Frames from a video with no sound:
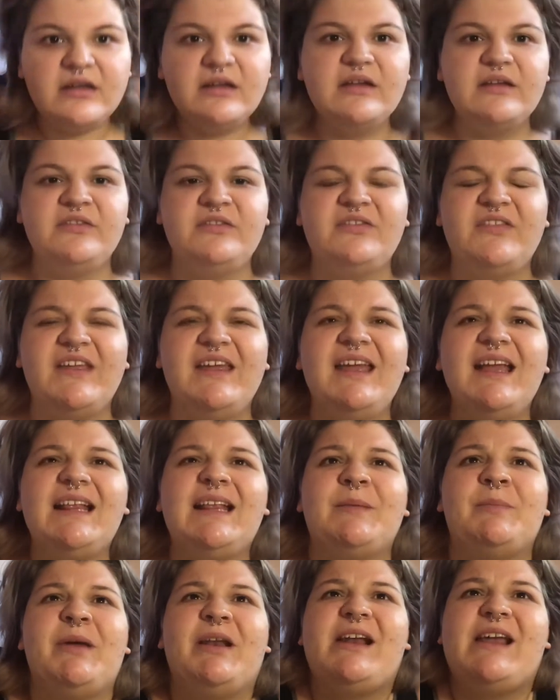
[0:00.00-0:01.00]
think it's
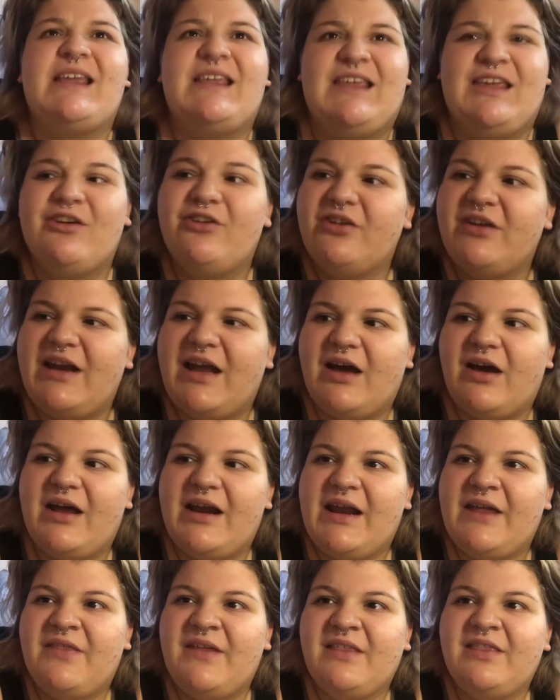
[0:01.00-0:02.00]
been a year now and I
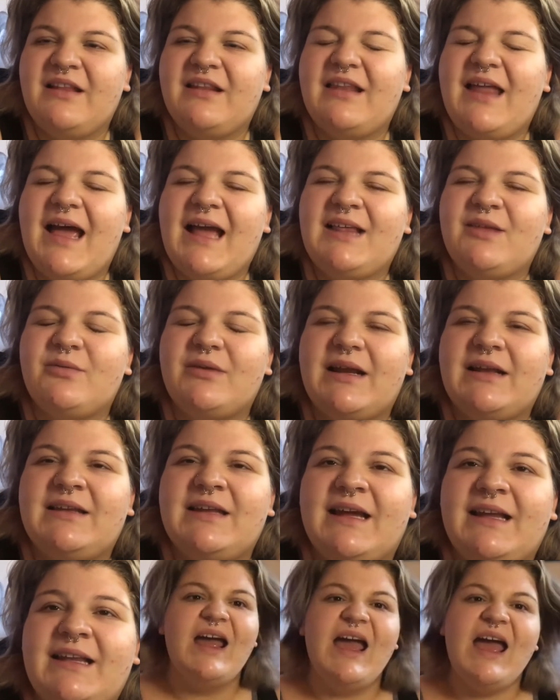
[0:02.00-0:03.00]
think the last one I
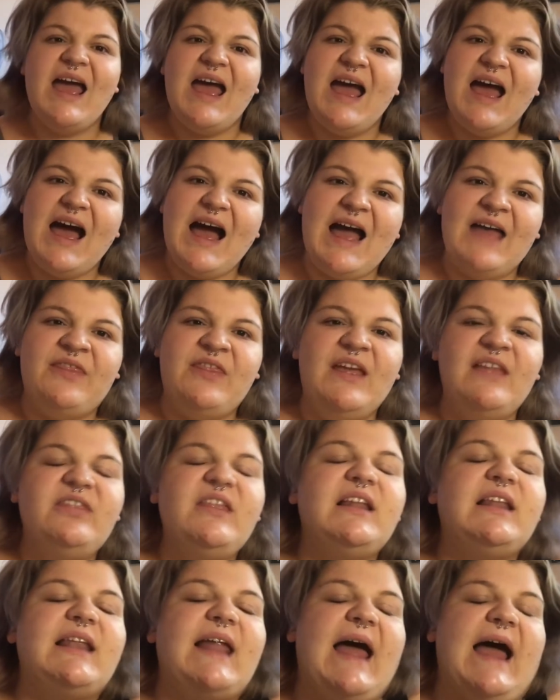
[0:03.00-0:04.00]
tested, I think the
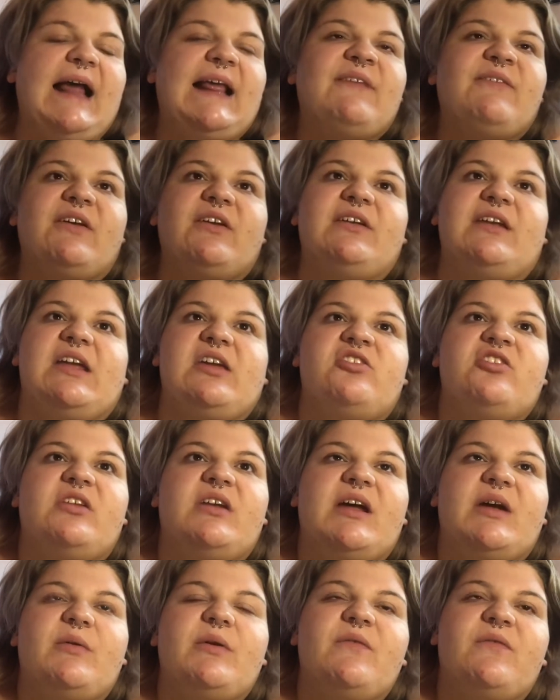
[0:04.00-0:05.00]
last foundation
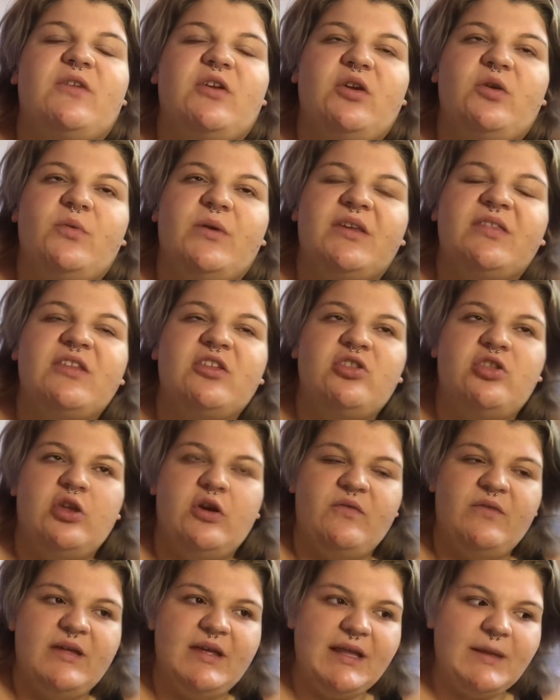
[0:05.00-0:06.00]
I reviewed was the
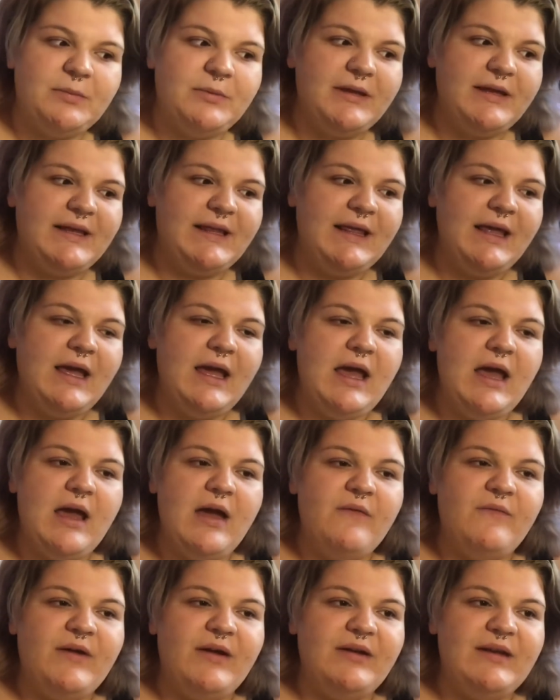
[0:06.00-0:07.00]
Juvia's Place
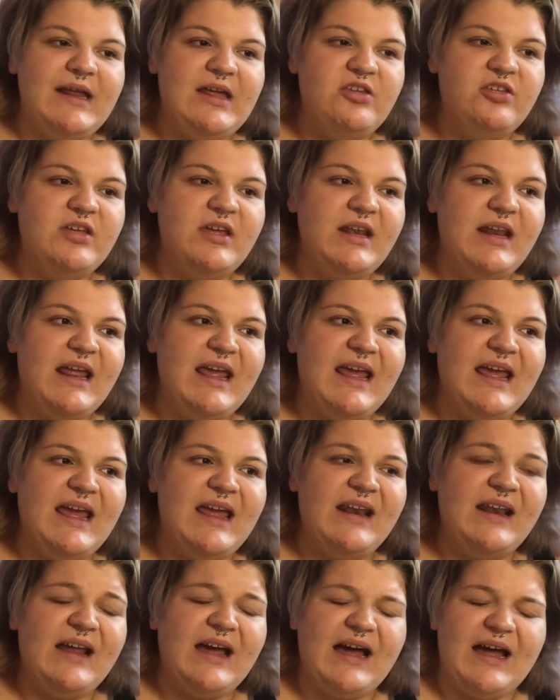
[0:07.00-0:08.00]
foundation
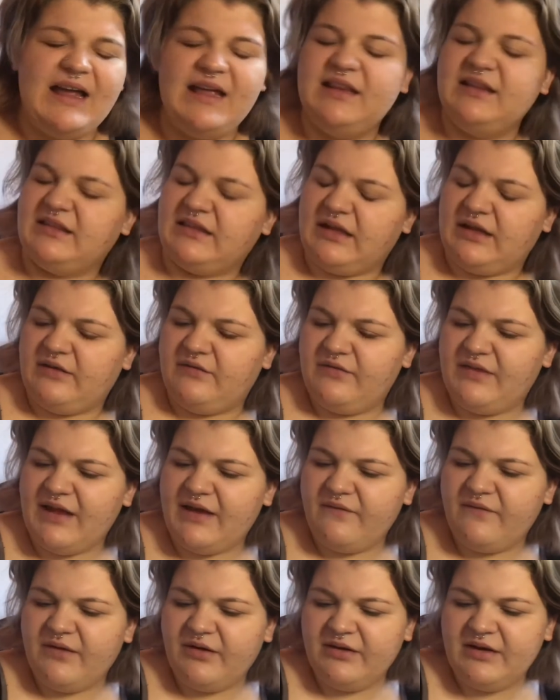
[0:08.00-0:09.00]
and I love that
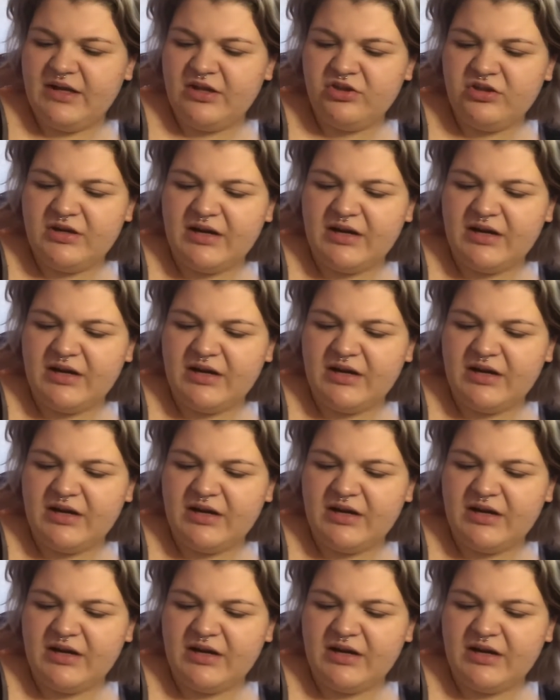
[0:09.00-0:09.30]
foundation.